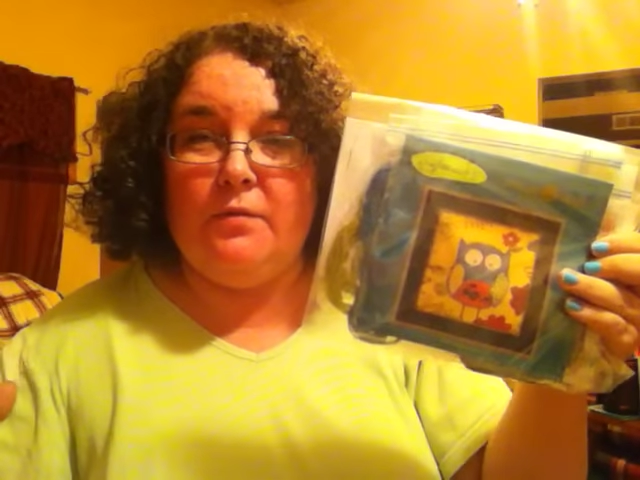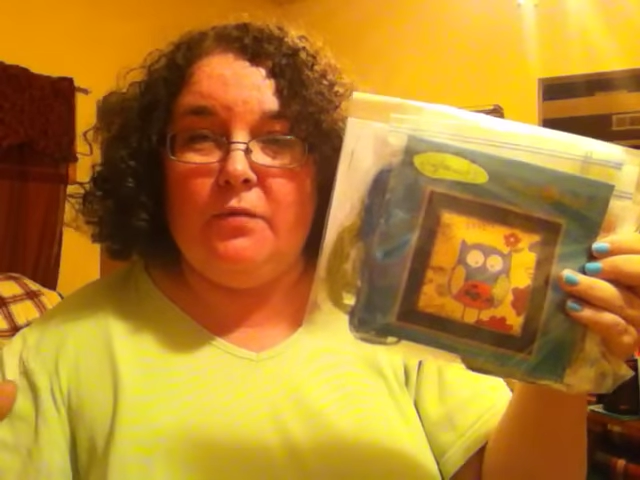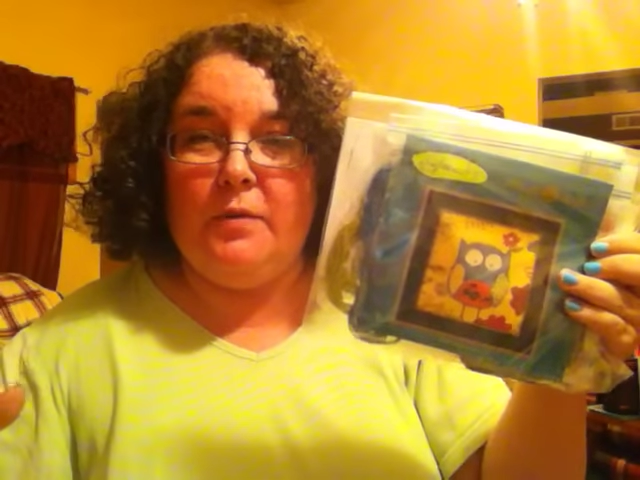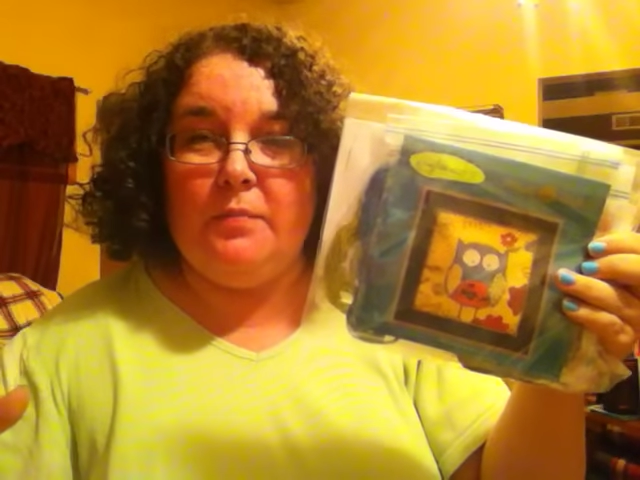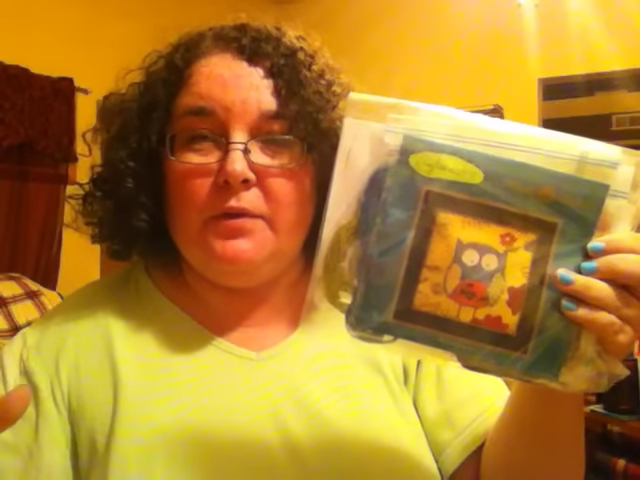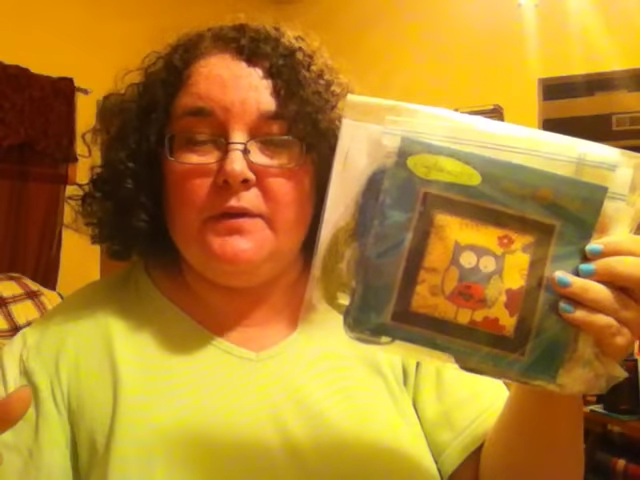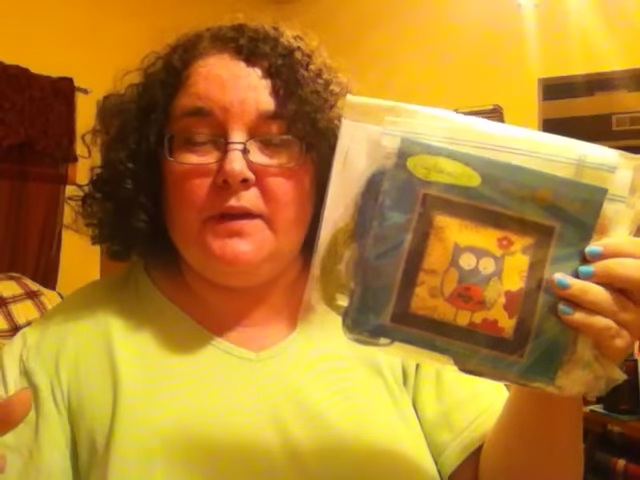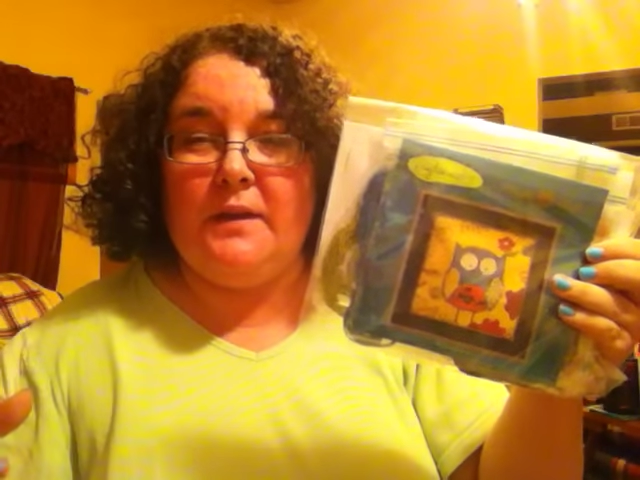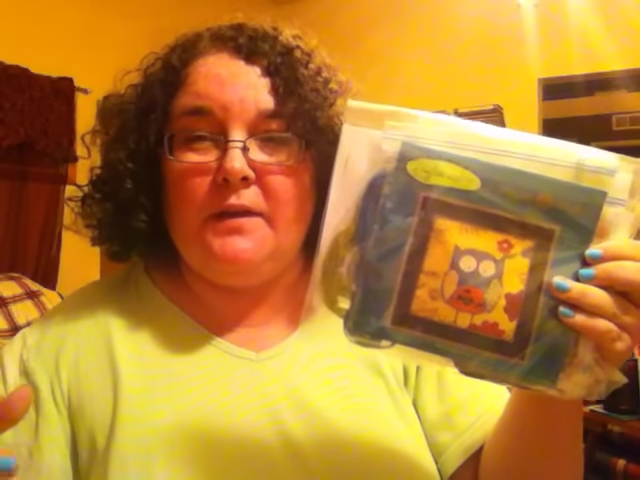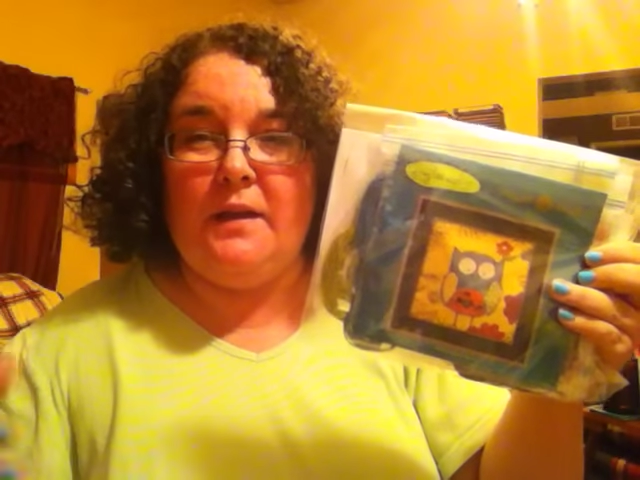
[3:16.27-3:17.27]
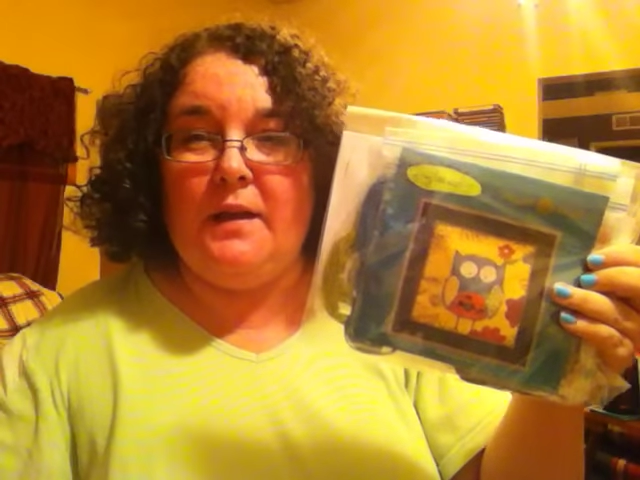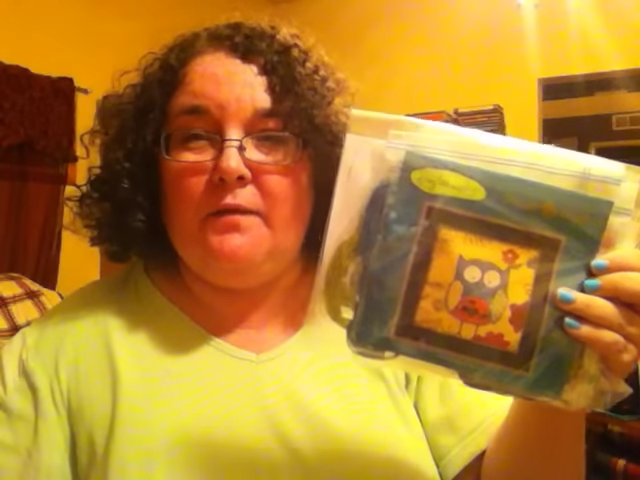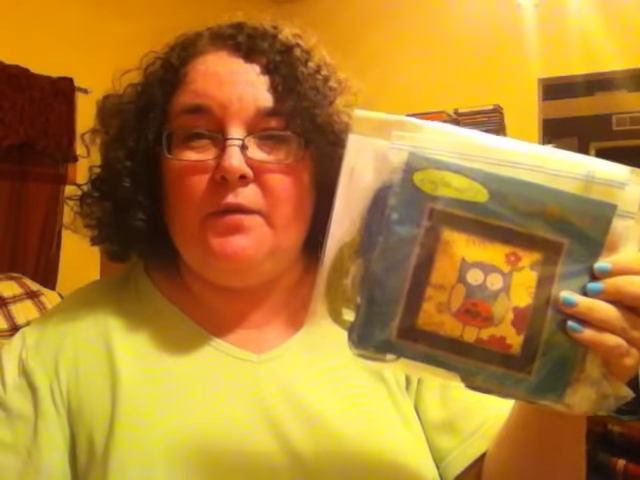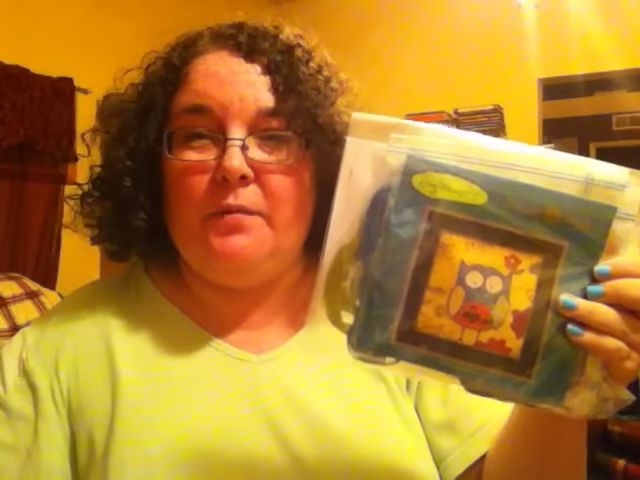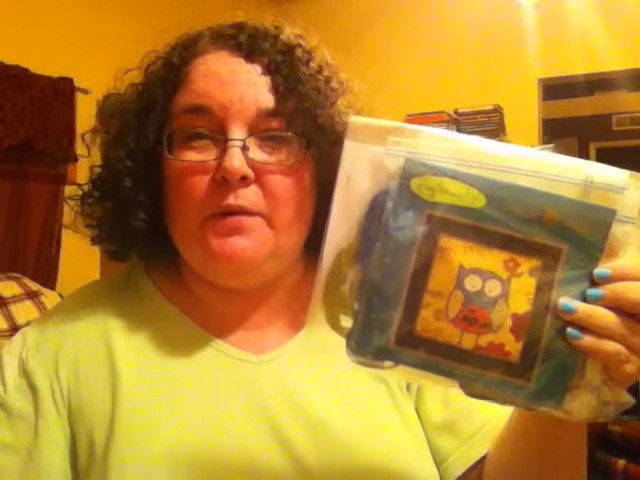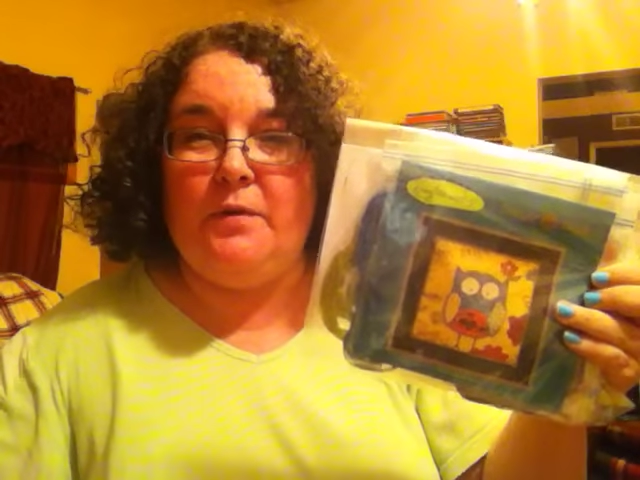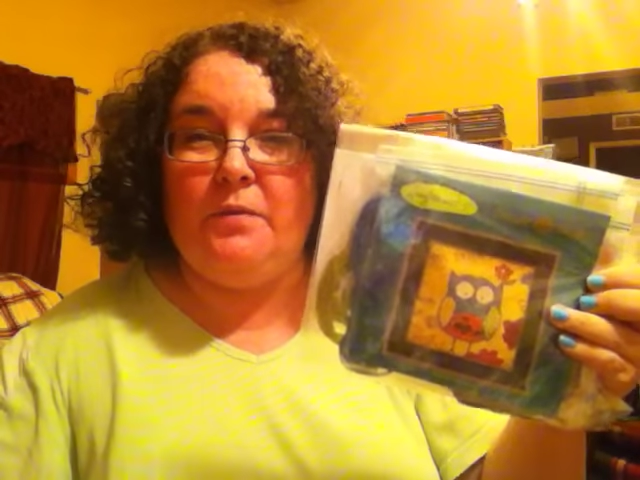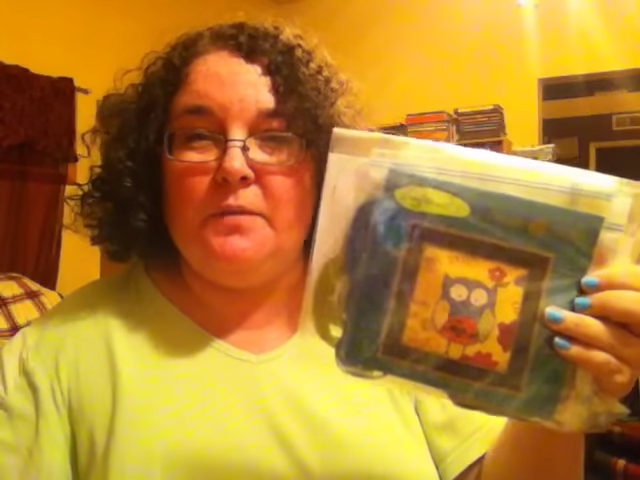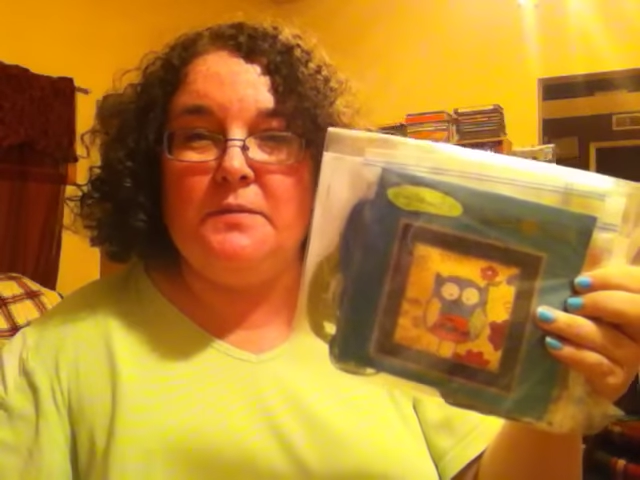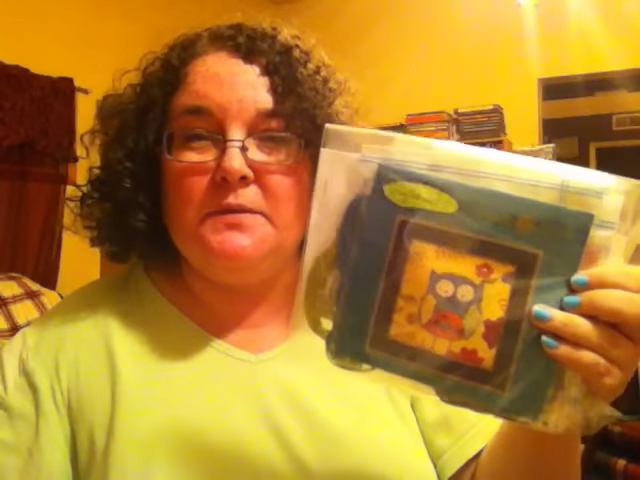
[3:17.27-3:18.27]
WIP because I had not had very many
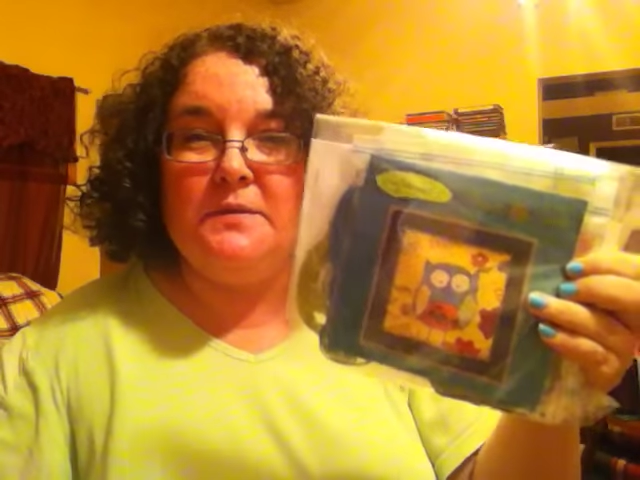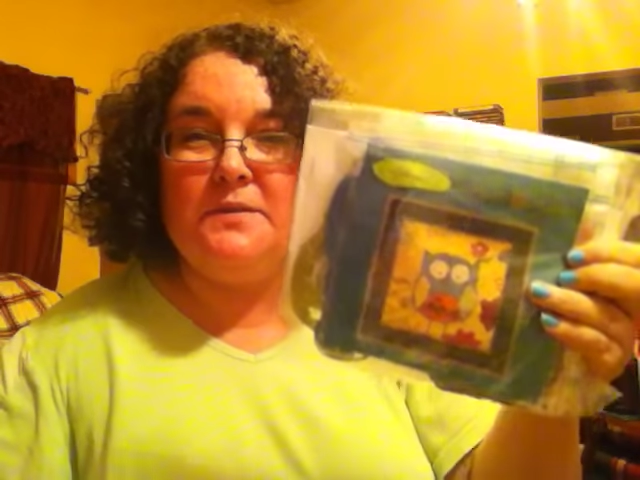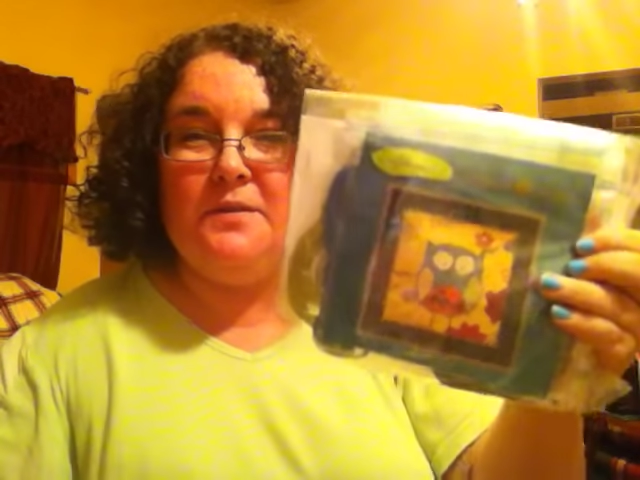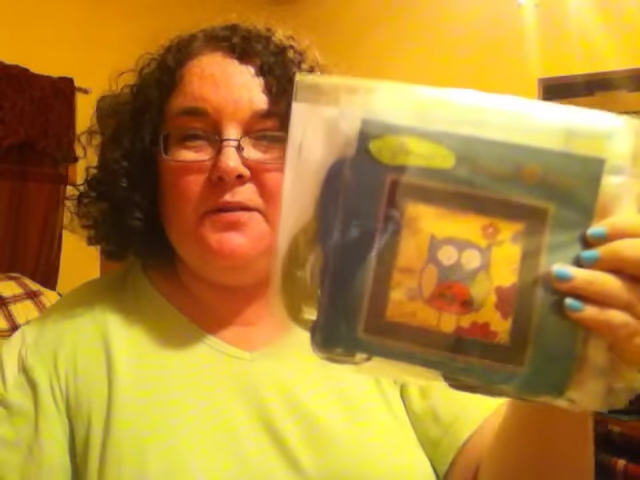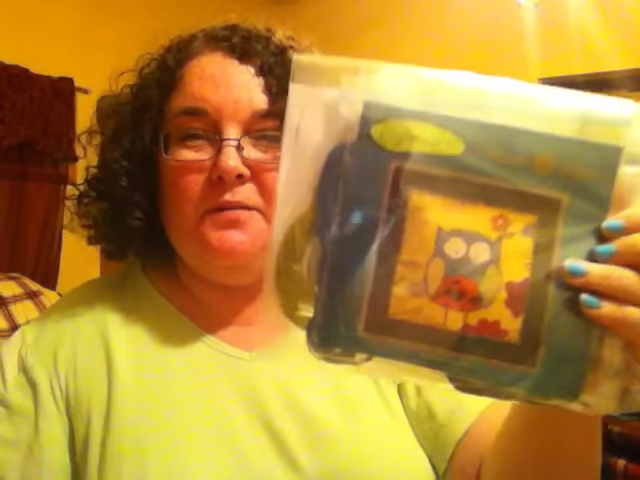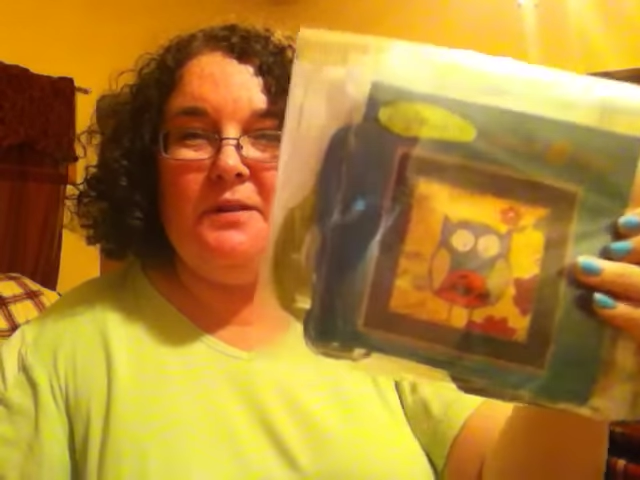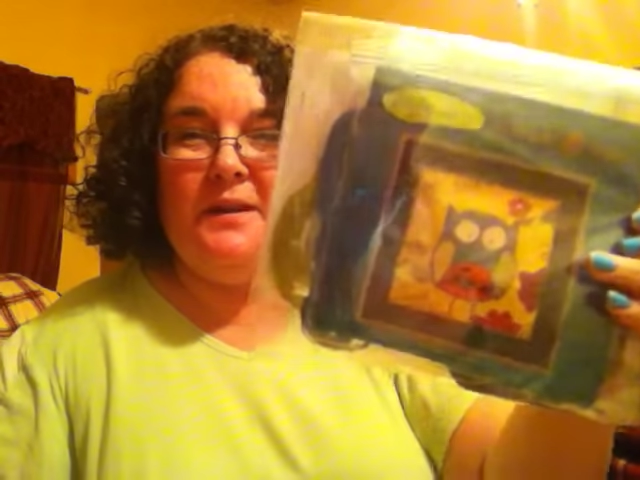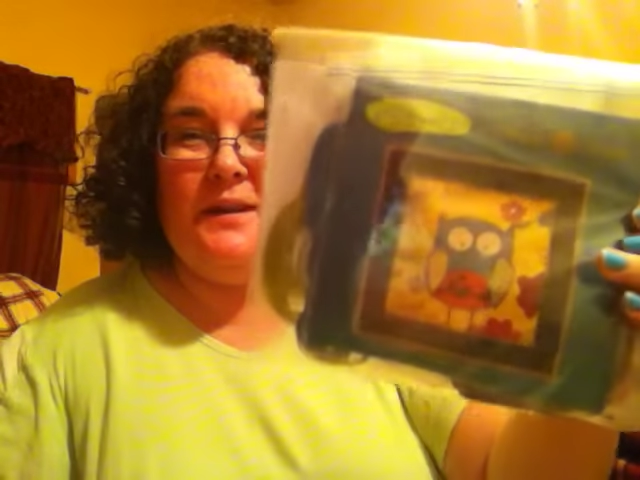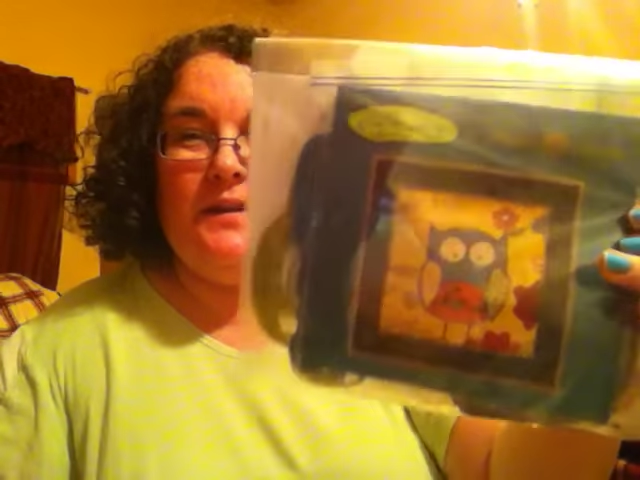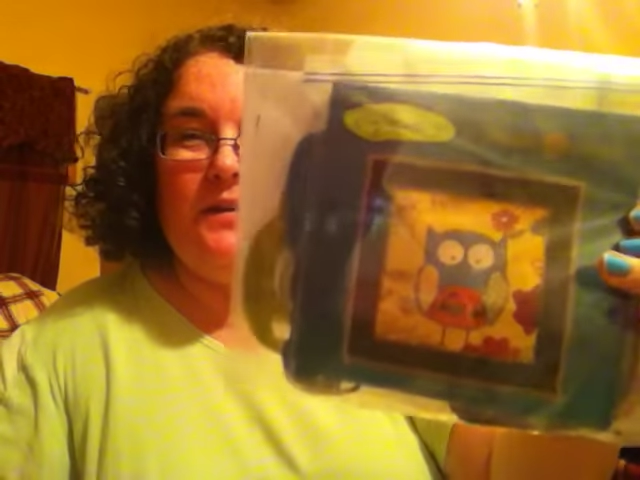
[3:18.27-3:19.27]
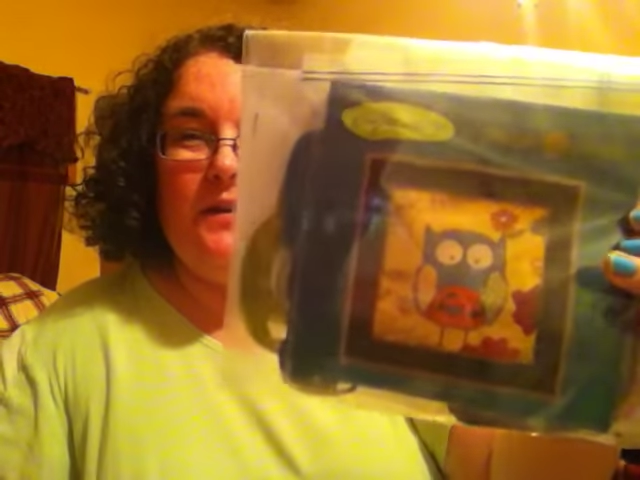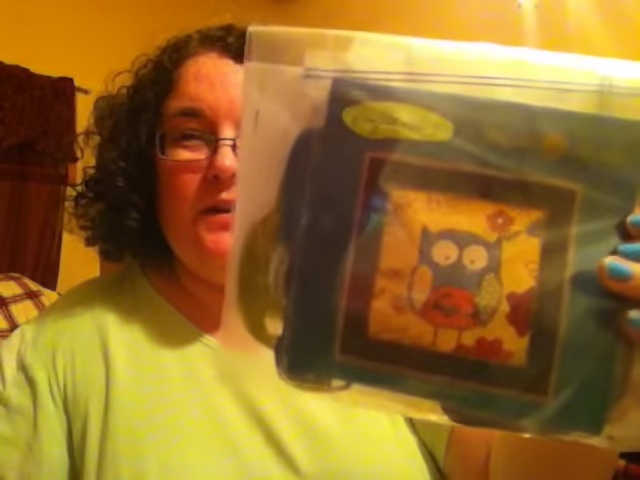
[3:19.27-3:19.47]
WIPs, and so I went ahead and